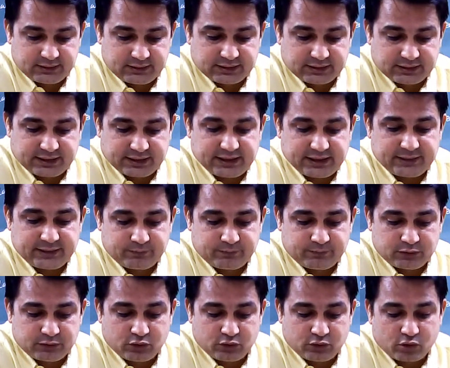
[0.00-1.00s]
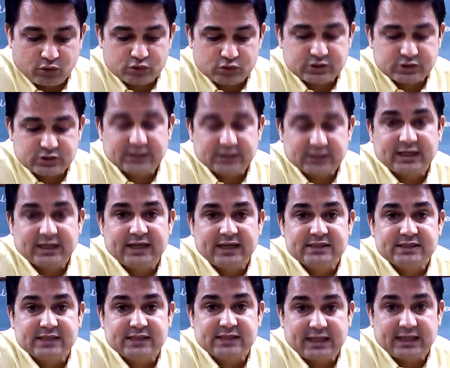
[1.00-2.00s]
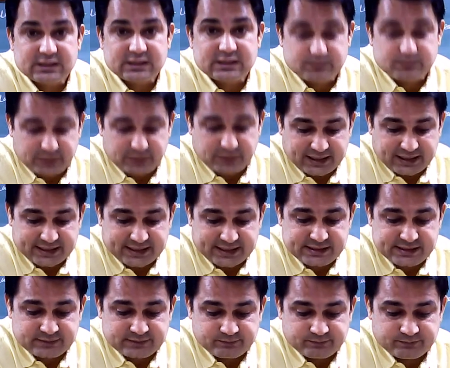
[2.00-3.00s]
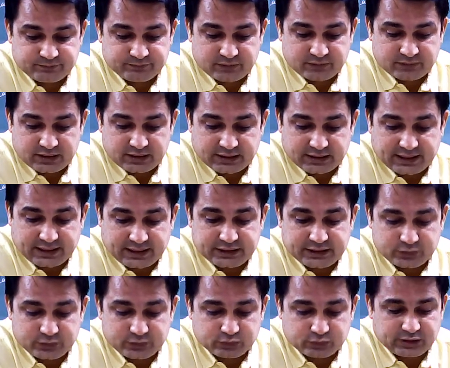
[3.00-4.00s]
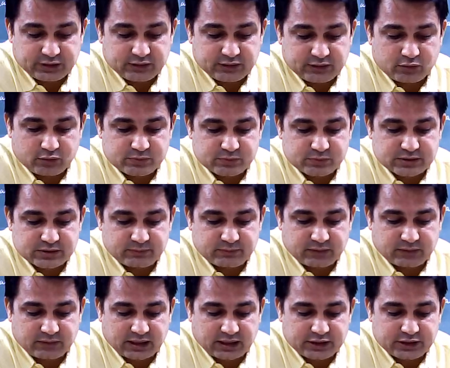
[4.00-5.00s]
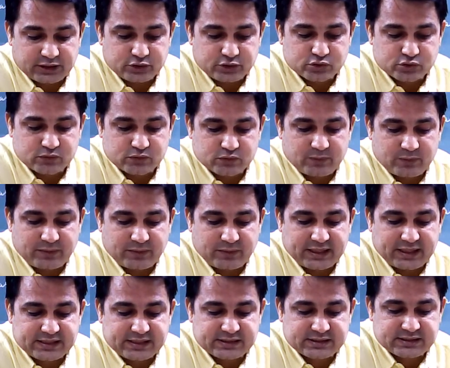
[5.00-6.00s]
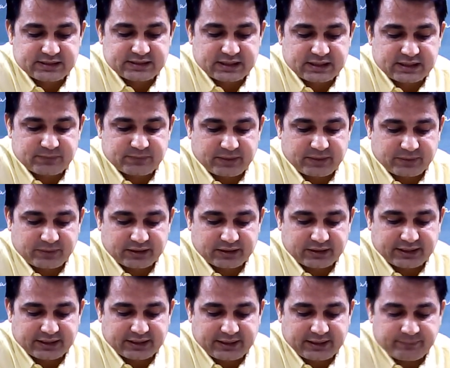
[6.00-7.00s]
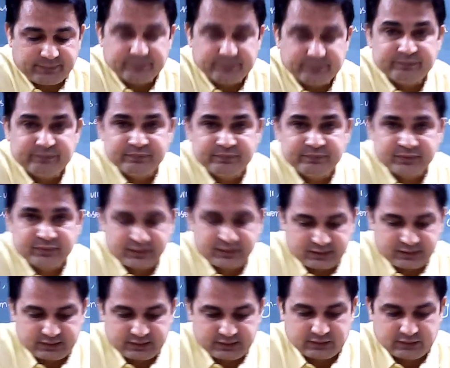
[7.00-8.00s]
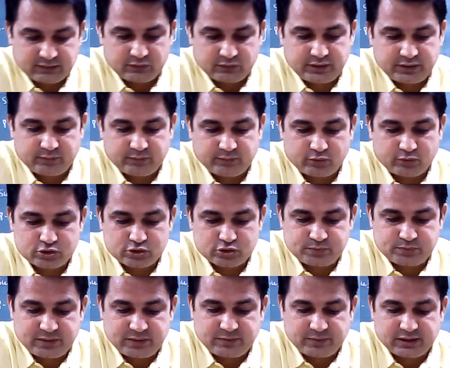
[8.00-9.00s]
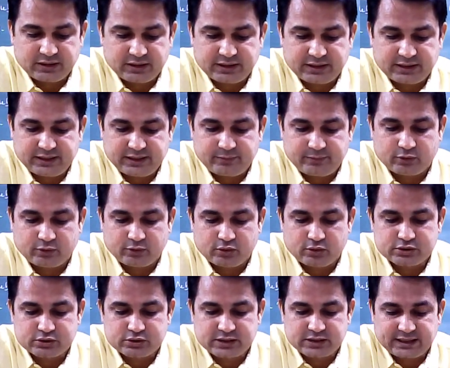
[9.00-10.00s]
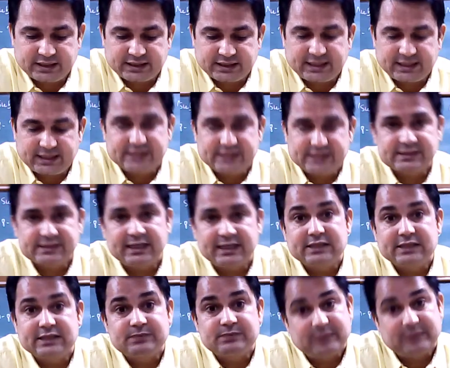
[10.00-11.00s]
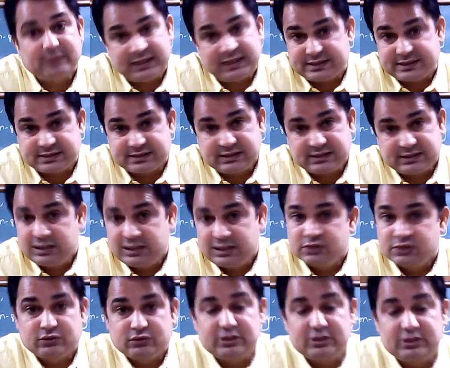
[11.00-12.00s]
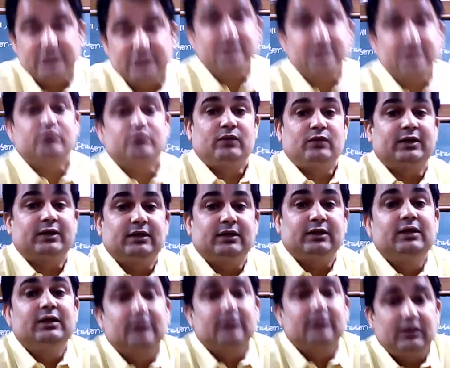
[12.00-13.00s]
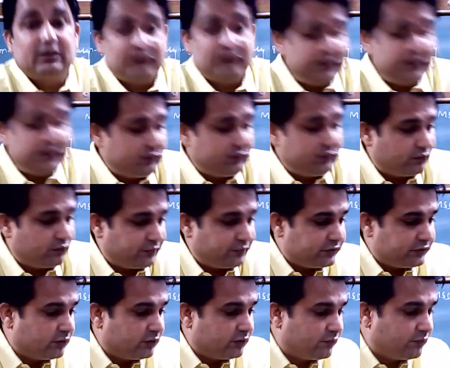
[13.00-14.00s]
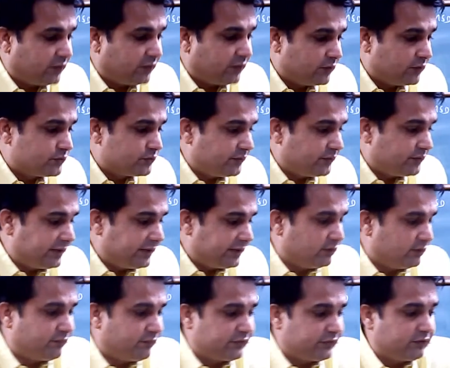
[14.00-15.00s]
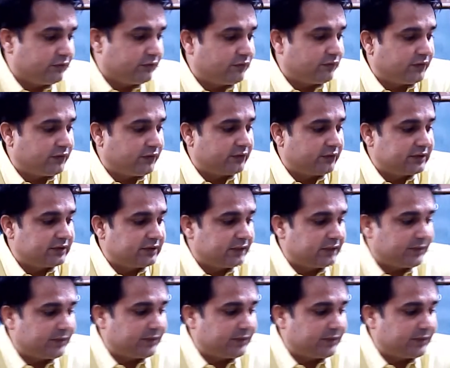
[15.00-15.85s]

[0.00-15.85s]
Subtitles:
keep dogs and cats as pets. Can you think of some unusual pets that people keep? Okay, most people keep dogs and cats as pets. So this is one that very often you have found that